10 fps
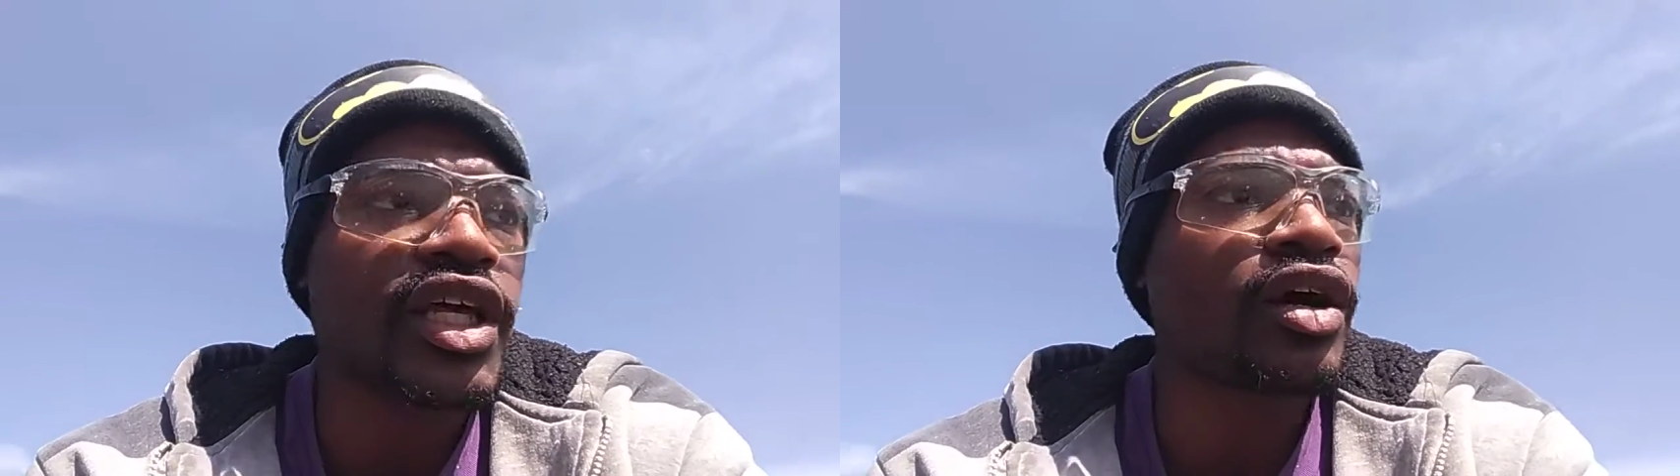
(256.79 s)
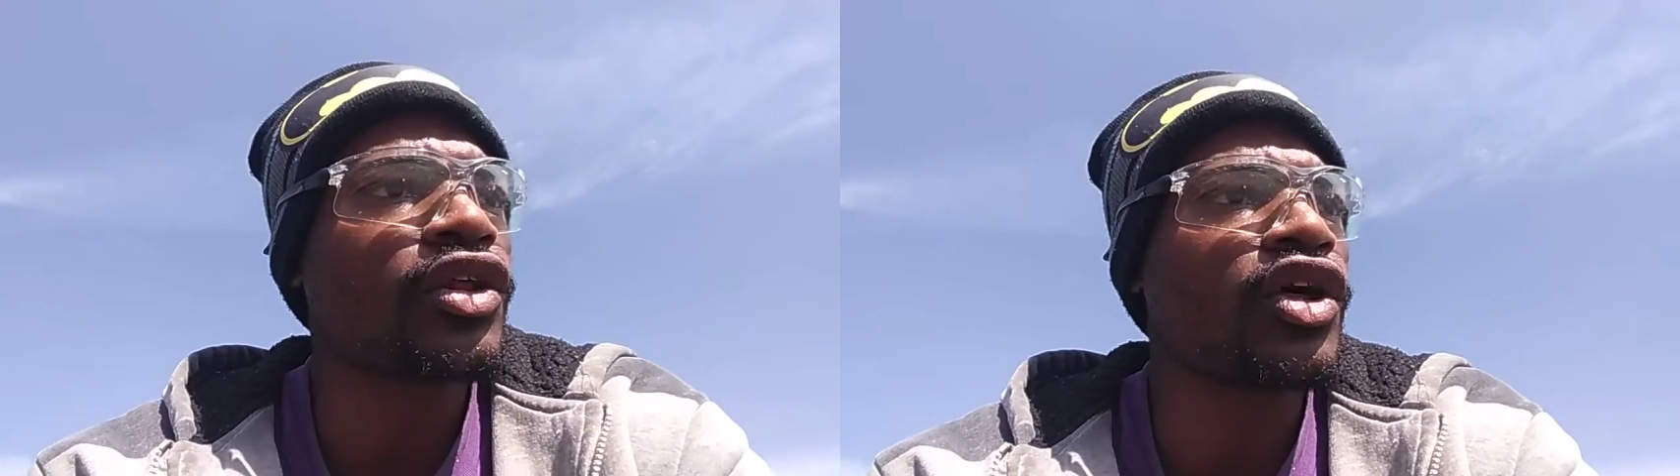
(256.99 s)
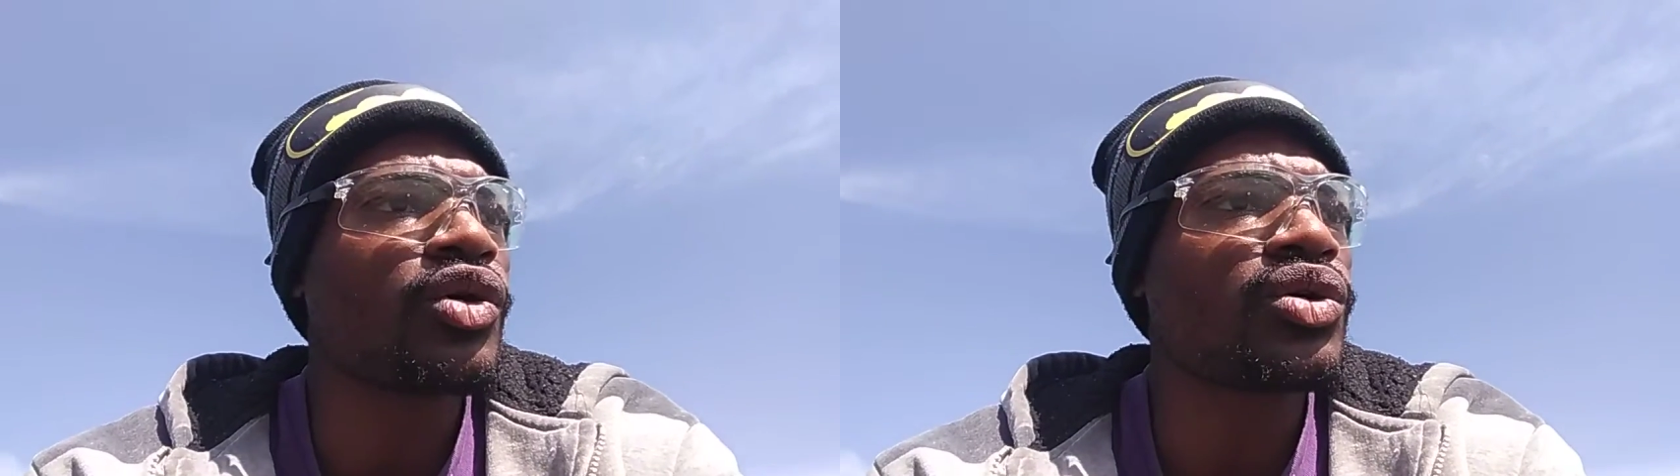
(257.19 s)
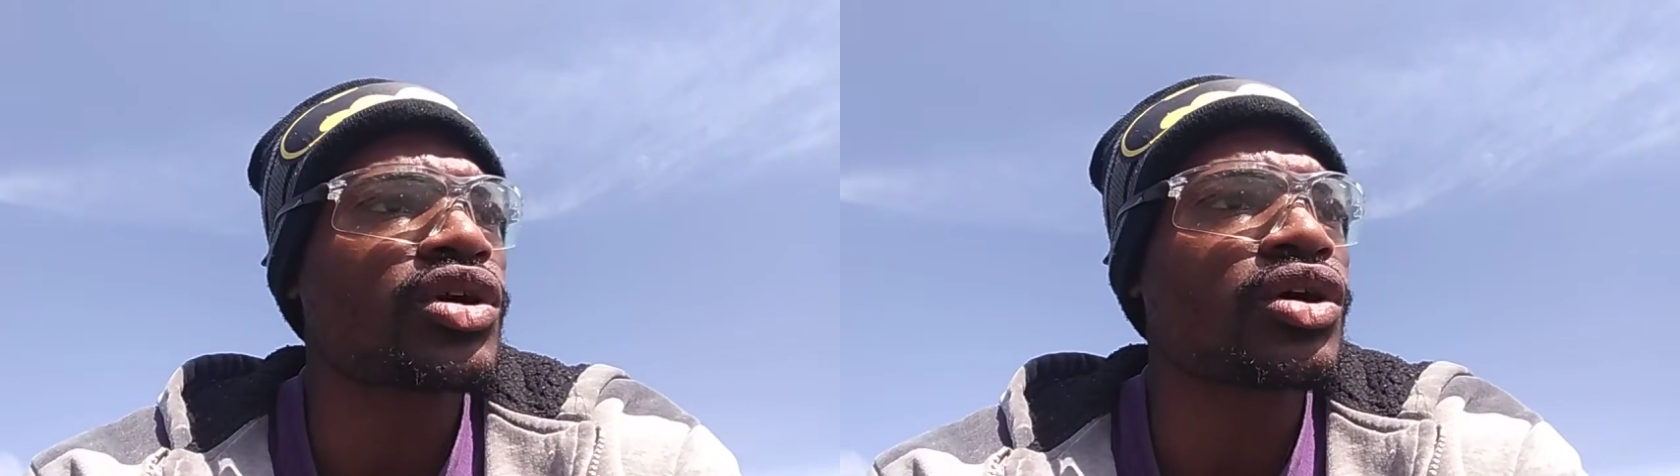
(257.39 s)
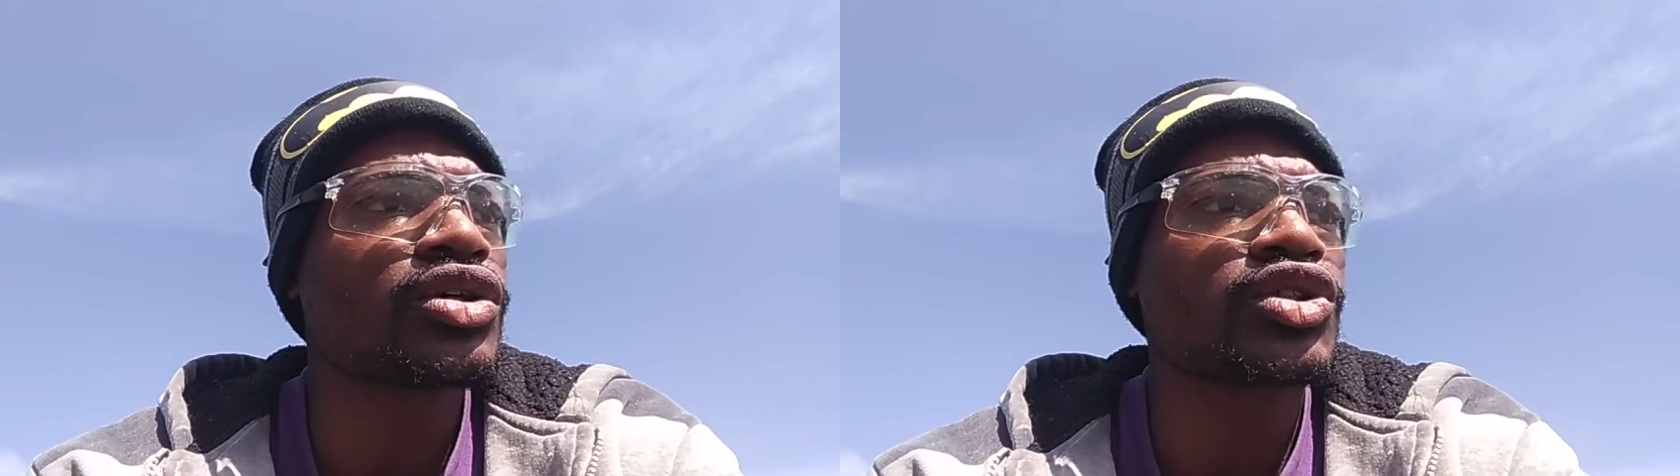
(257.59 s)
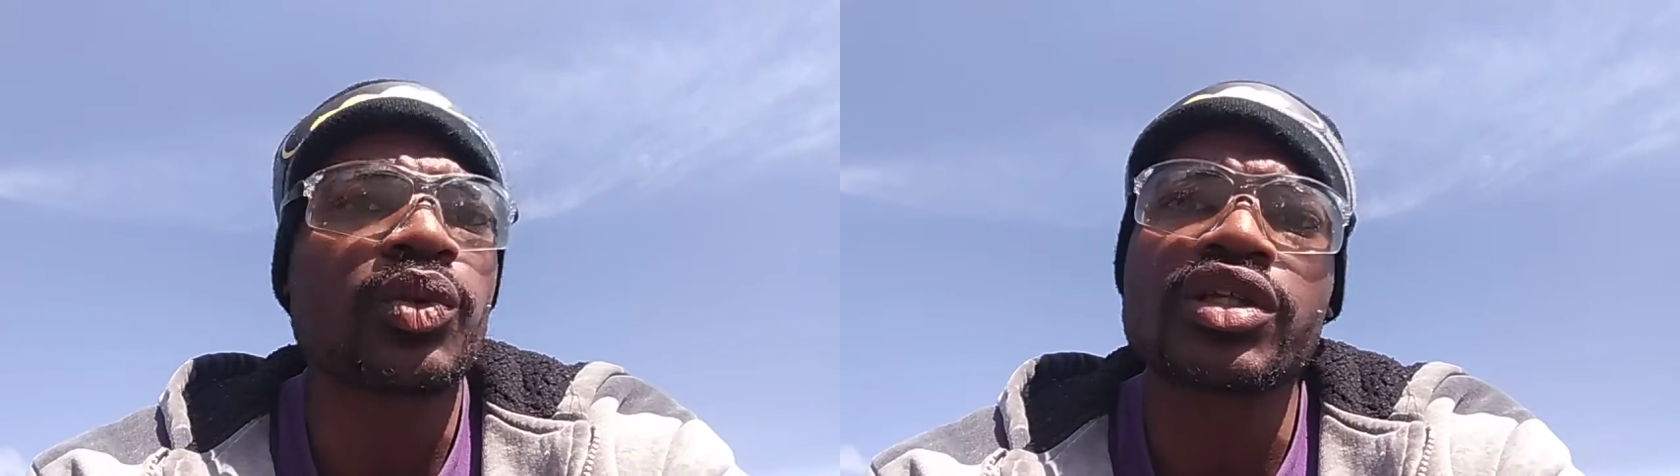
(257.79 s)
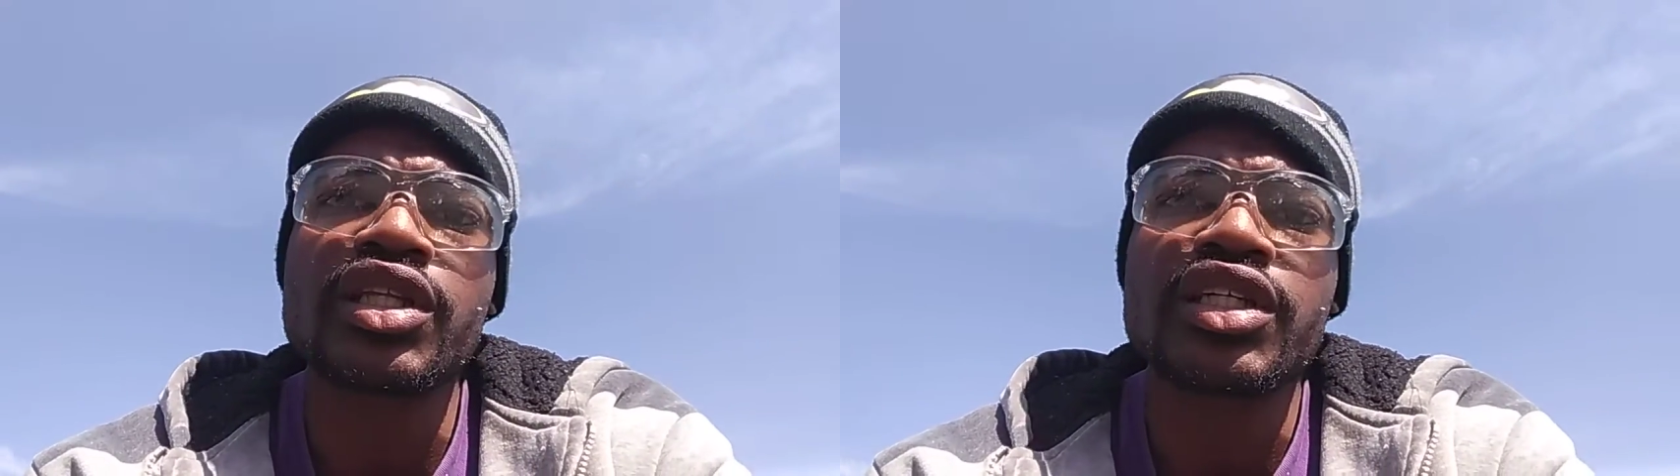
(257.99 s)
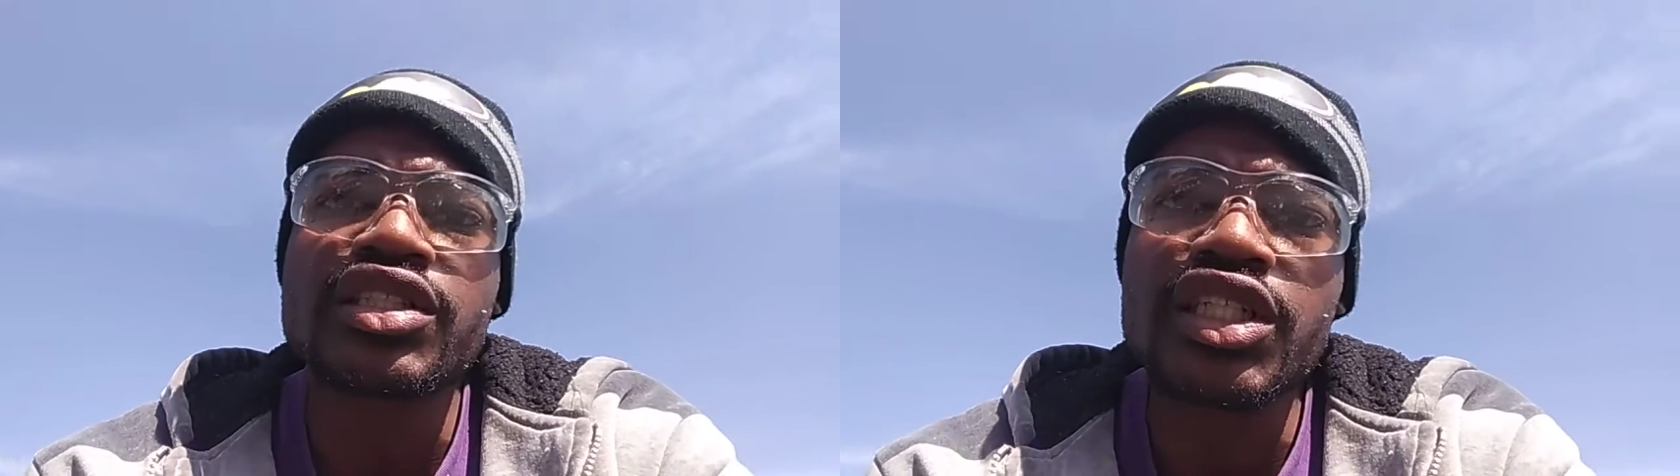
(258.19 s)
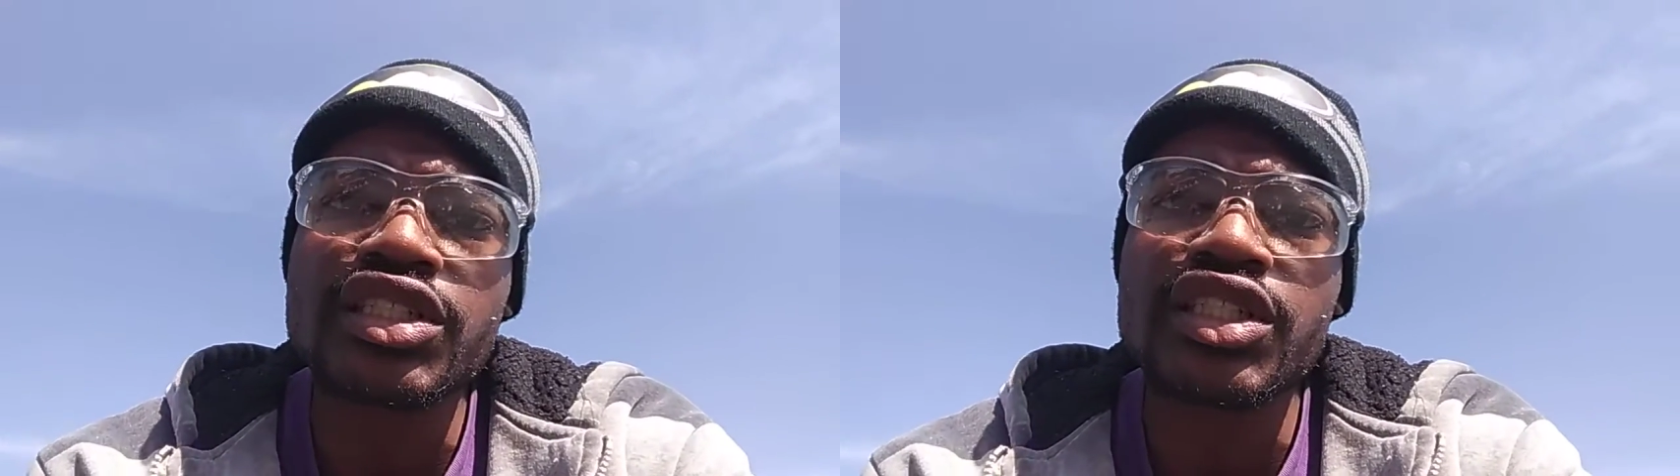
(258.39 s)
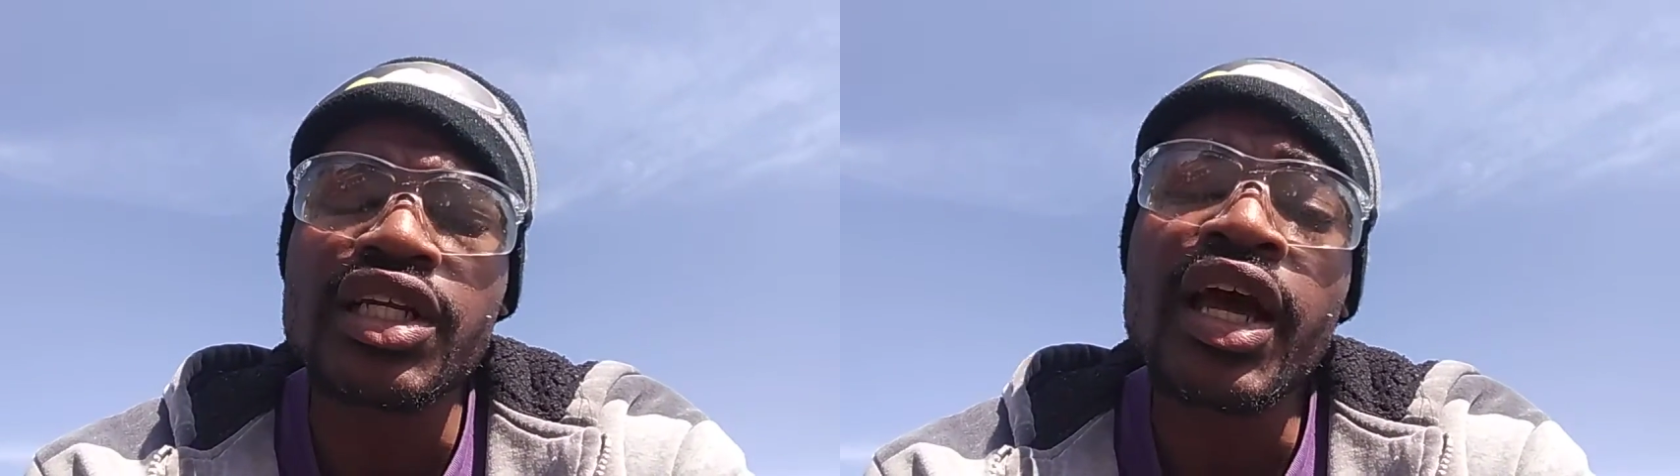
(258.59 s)
Like, although girls want the
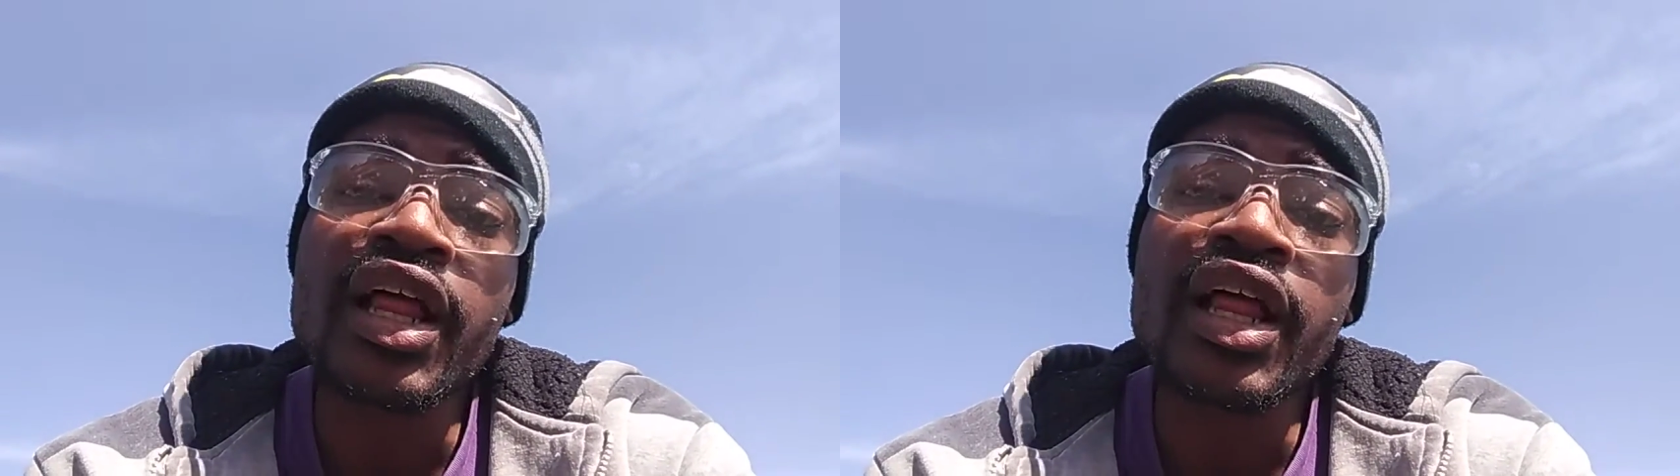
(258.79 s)
attention,